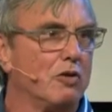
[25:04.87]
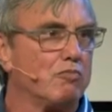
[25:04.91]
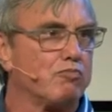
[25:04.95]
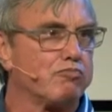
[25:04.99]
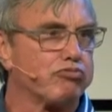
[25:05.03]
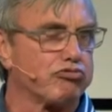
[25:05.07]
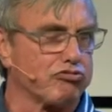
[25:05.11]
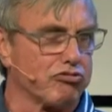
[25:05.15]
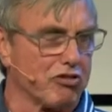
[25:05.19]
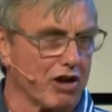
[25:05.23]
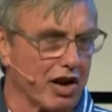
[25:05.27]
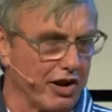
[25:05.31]

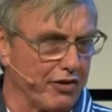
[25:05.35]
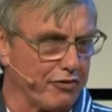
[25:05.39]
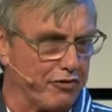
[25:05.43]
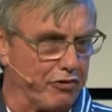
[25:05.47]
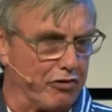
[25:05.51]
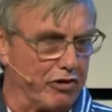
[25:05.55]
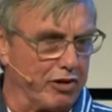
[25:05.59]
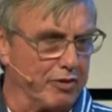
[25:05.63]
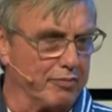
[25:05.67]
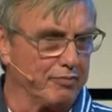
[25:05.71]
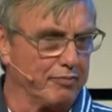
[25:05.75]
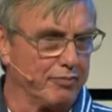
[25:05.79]
pray
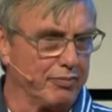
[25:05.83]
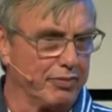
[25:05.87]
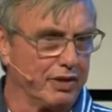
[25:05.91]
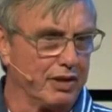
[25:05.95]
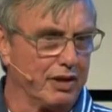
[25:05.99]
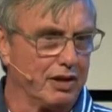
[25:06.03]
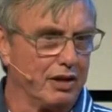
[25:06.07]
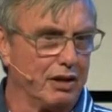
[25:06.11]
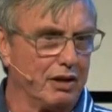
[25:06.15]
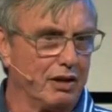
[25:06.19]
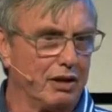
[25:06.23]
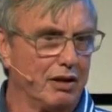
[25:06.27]
for him,
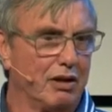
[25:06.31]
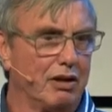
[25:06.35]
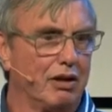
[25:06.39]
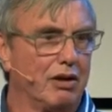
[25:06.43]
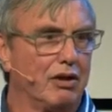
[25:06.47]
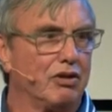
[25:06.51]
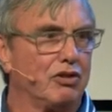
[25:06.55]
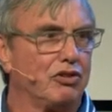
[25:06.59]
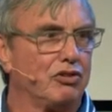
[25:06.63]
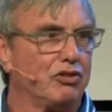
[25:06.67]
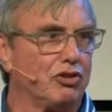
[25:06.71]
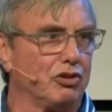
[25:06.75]

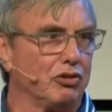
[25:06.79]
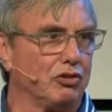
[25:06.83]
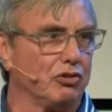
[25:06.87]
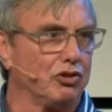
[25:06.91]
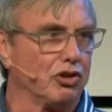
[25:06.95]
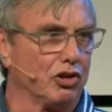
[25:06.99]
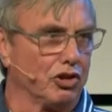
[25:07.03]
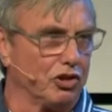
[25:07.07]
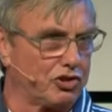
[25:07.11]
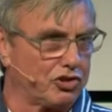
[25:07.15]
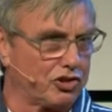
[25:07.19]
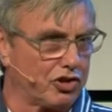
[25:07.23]
do
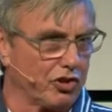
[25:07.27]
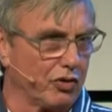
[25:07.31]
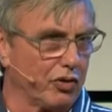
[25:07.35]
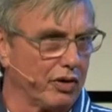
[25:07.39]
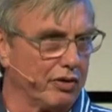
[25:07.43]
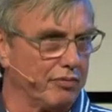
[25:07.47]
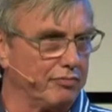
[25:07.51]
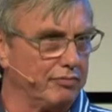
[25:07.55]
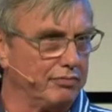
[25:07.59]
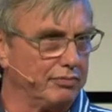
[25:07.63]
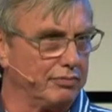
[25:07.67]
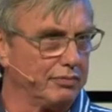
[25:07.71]
good to
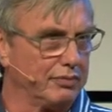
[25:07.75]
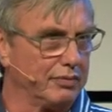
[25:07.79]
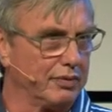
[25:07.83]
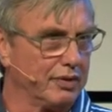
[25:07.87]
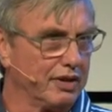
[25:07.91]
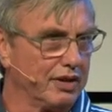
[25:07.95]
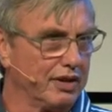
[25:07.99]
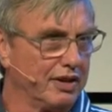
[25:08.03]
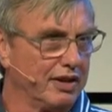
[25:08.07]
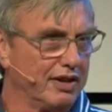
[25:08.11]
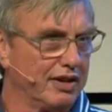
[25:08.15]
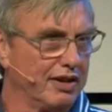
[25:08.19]
him,
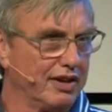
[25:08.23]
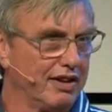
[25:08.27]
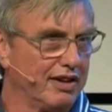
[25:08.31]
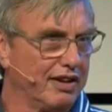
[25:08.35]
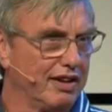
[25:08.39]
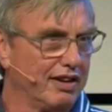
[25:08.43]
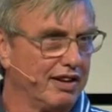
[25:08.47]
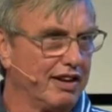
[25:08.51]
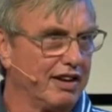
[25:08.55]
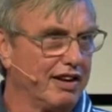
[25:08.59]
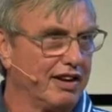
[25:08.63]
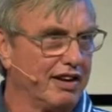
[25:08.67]

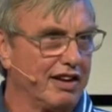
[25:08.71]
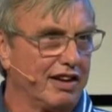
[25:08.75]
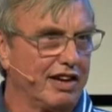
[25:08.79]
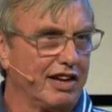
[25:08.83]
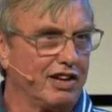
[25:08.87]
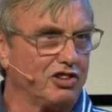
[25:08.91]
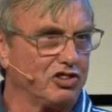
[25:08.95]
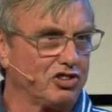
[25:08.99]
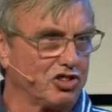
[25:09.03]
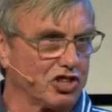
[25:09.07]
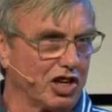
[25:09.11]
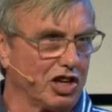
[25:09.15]

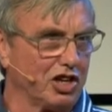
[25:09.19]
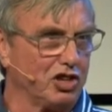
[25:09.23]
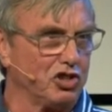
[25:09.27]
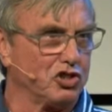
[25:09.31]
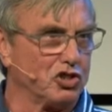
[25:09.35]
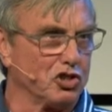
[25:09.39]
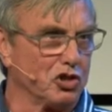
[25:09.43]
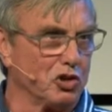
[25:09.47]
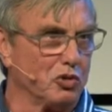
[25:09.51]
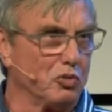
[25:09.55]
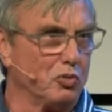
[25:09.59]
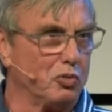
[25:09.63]
and
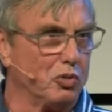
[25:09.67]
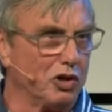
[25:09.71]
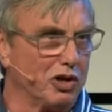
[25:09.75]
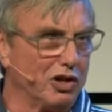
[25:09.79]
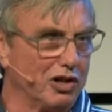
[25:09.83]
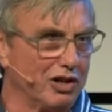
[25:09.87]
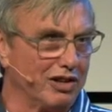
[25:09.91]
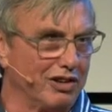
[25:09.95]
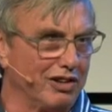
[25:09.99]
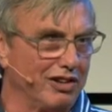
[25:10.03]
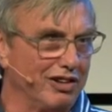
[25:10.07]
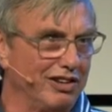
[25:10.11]
change your
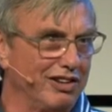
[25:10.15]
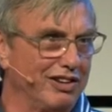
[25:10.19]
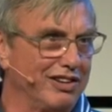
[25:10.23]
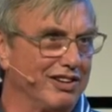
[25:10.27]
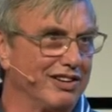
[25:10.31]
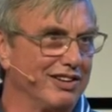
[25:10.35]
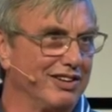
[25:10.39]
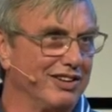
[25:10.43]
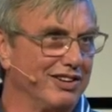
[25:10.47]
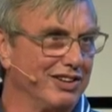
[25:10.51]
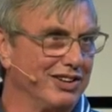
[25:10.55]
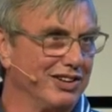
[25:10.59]
world
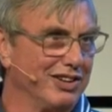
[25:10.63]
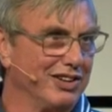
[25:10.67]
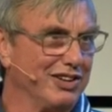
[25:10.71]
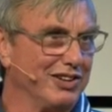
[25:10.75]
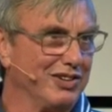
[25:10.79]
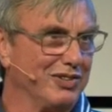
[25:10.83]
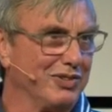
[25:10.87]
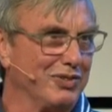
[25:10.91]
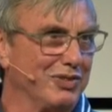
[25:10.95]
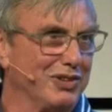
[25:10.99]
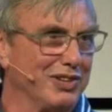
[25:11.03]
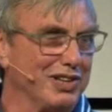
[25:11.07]

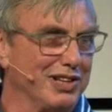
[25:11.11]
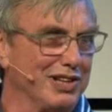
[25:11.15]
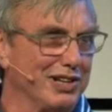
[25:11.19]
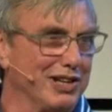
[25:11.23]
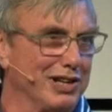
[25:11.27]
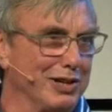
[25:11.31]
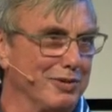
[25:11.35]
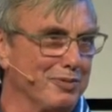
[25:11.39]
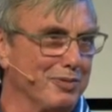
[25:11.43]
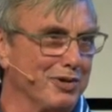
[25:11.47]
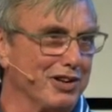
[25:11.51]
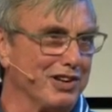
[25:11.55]
with a
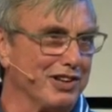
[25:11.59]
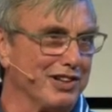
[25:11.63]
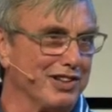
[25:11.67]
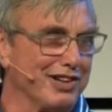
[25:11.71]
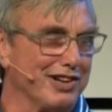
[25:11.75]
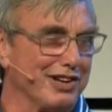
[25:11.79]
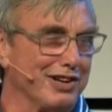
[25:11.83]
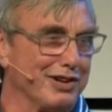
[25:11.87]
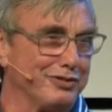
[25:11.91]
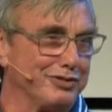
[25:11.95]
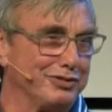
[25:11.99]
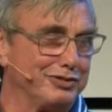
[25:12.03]
little bit of
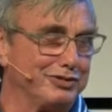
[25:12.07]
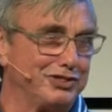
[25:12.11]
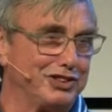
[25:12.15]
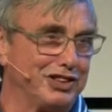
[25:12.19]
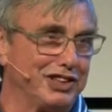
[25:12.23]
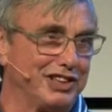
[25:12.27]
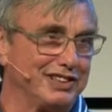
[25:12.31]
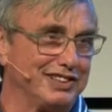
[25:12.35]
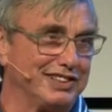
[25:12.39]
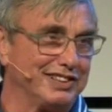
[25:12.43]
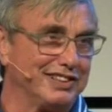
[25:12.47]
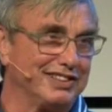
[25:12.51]
the love of
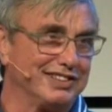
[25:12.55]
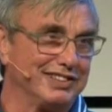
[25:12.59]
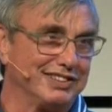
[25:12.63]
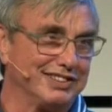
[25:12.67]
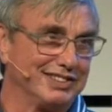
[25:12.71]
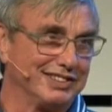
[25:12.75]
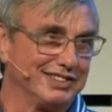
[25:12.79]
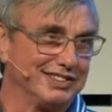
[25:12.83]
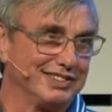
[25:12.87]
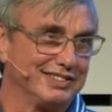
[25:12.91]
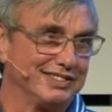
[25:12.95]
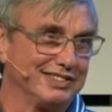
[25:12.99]

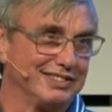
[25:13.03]
Jesus.